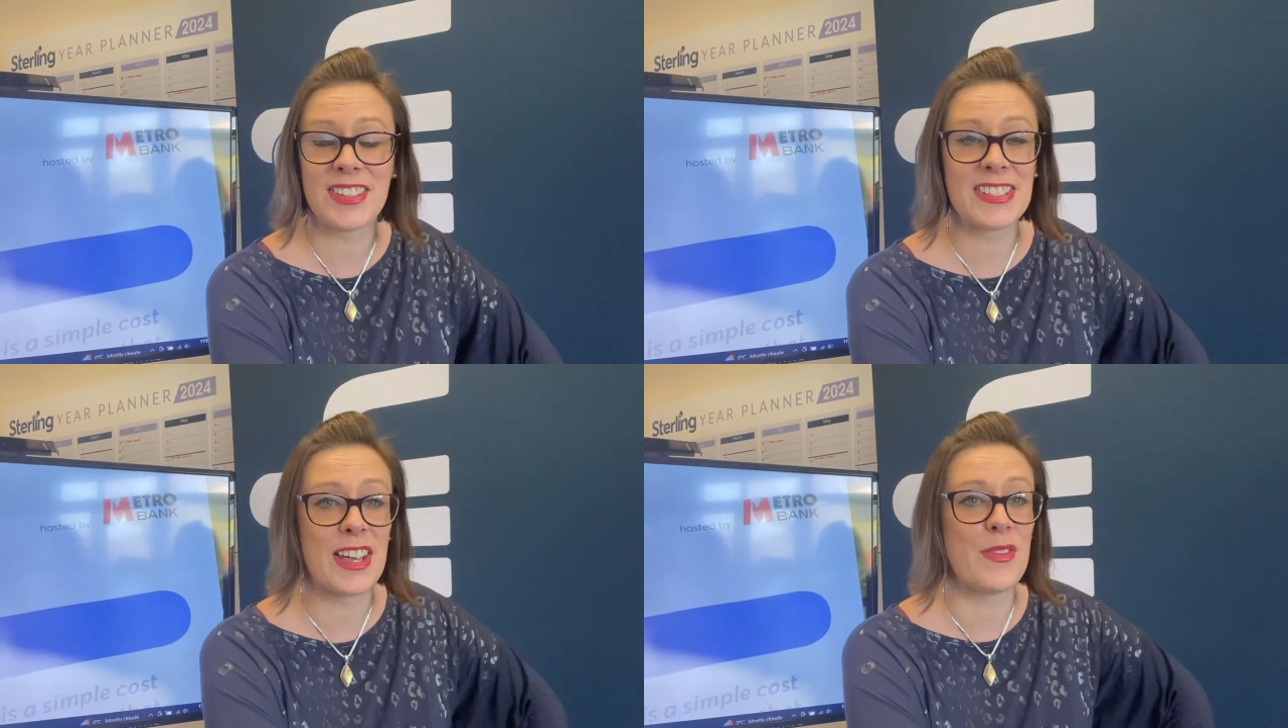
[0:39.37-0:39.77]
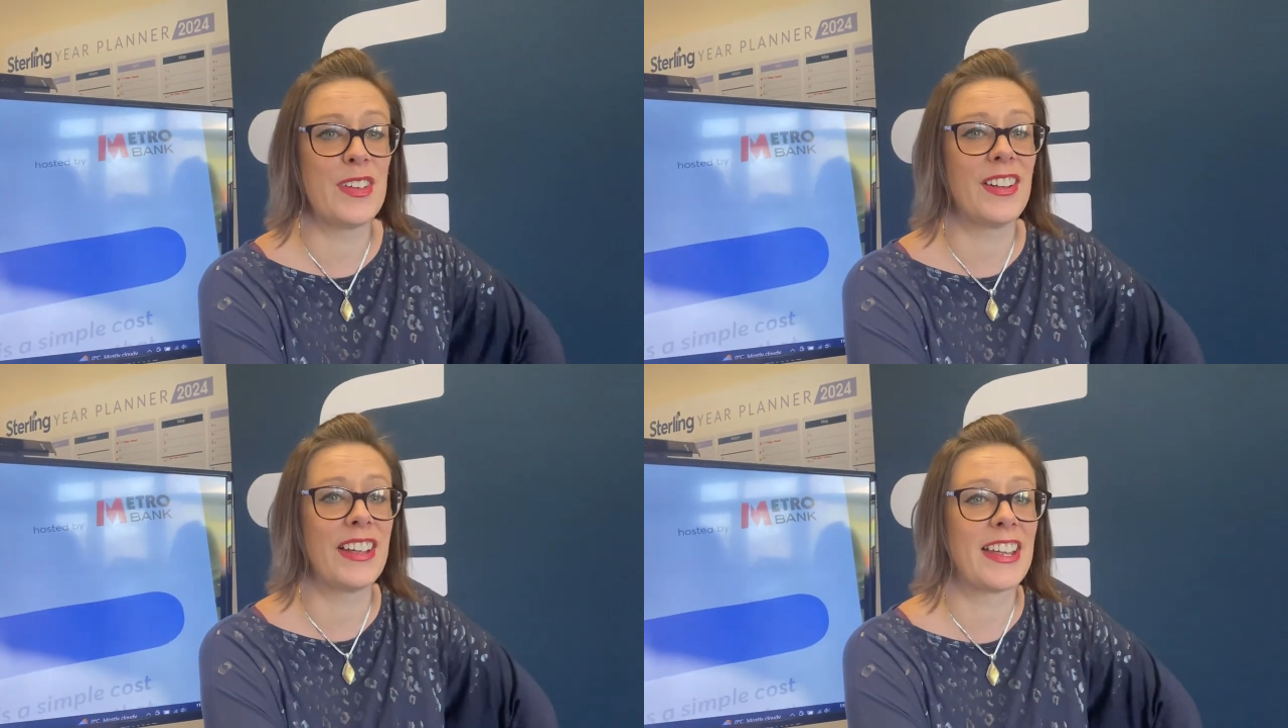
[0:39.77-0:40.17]
So if
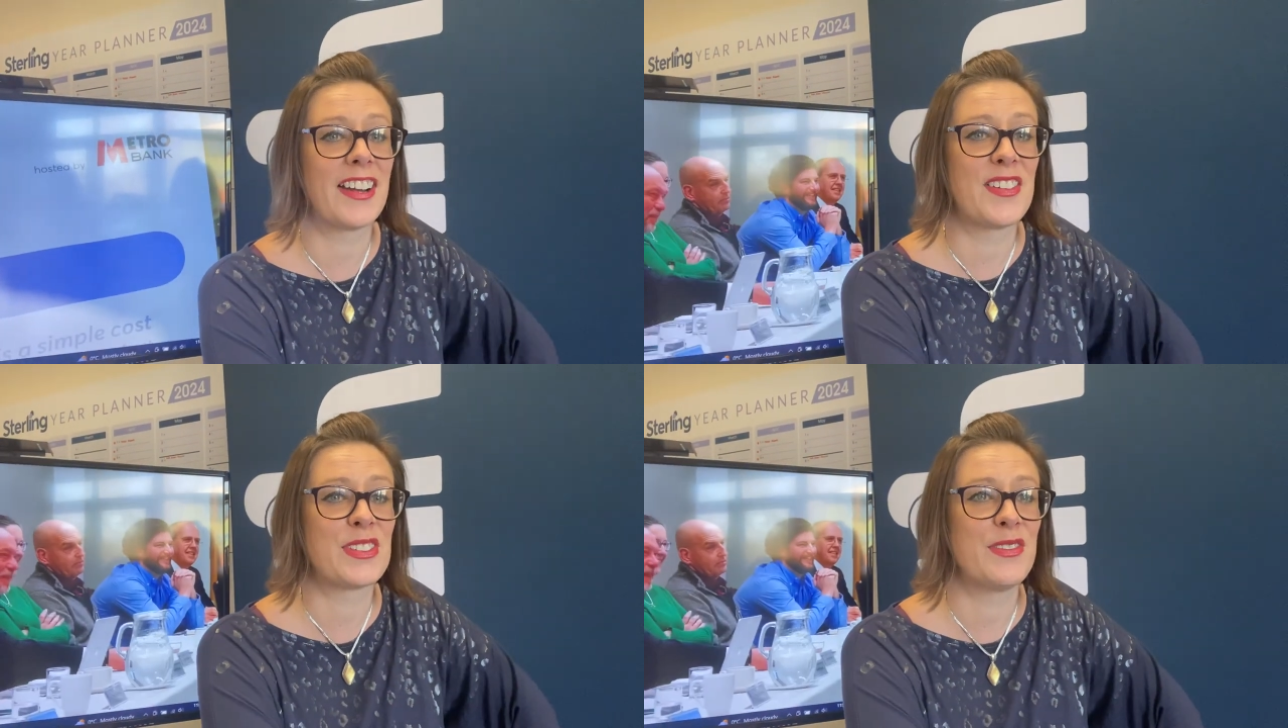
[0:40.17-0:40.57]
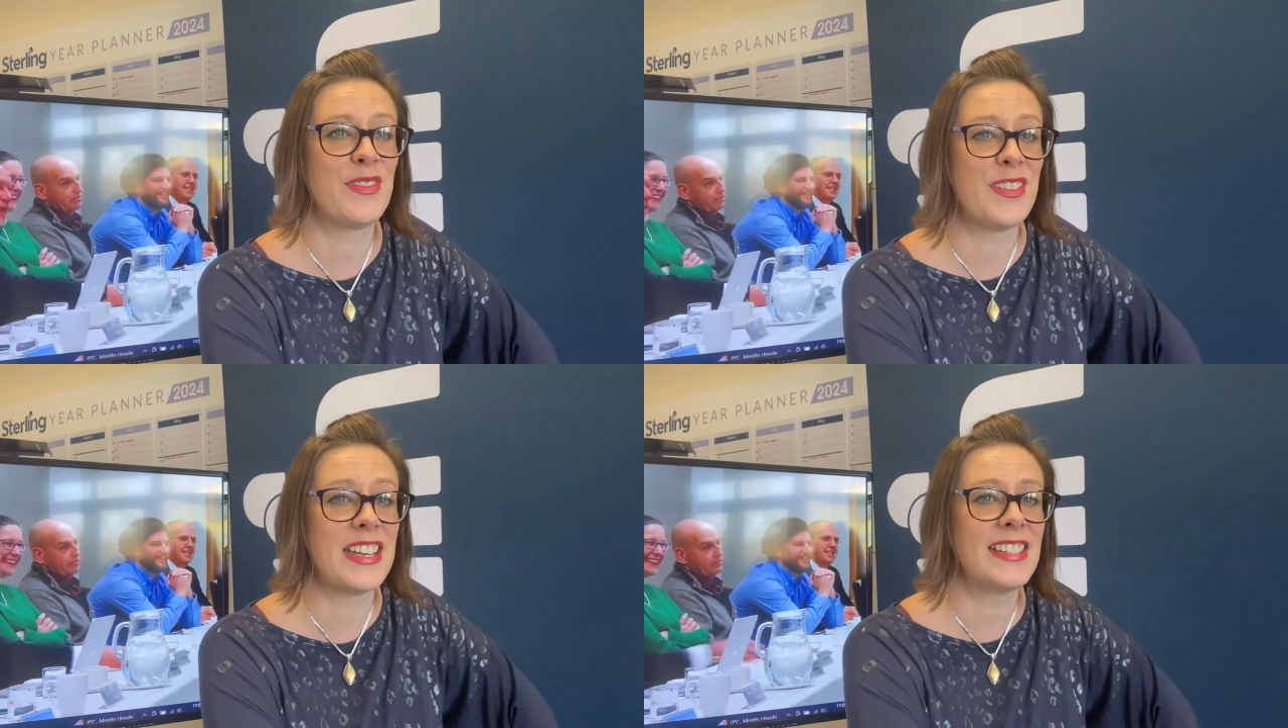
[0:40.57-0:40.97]
you like a glass of
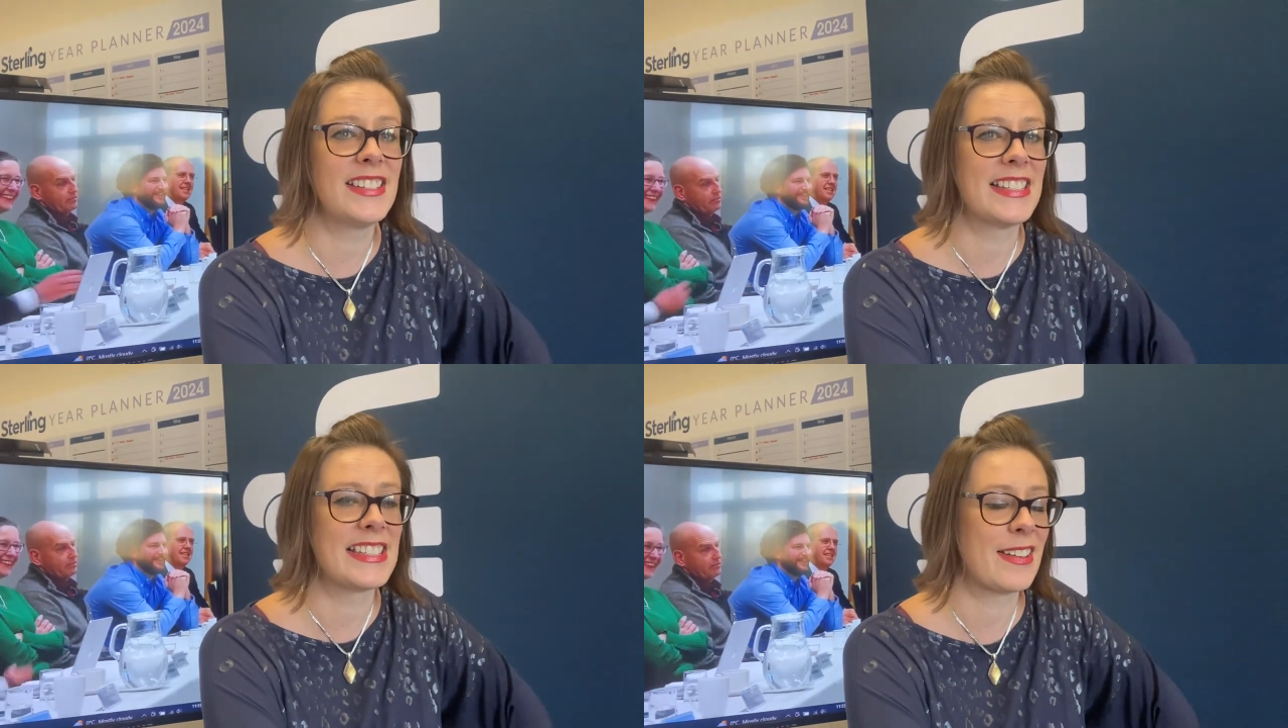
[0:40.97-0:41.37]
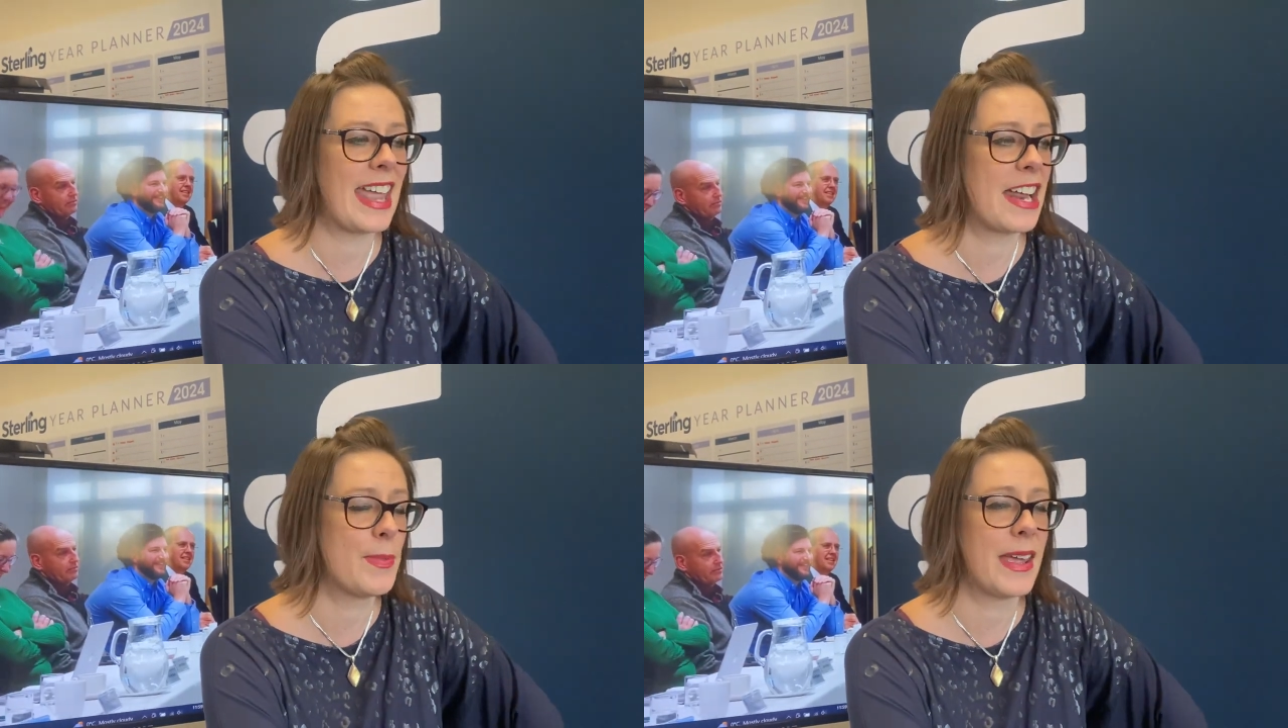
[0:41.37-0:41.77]
fizz and some
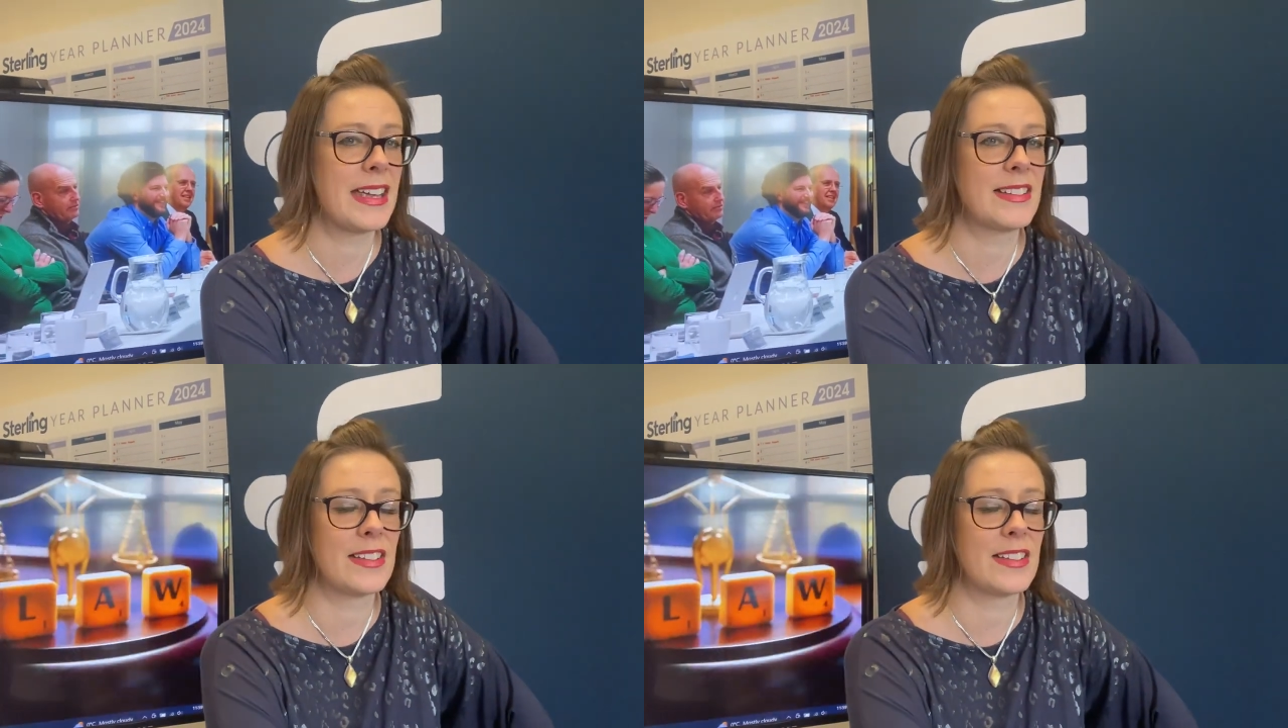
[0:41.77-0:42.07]
canapes,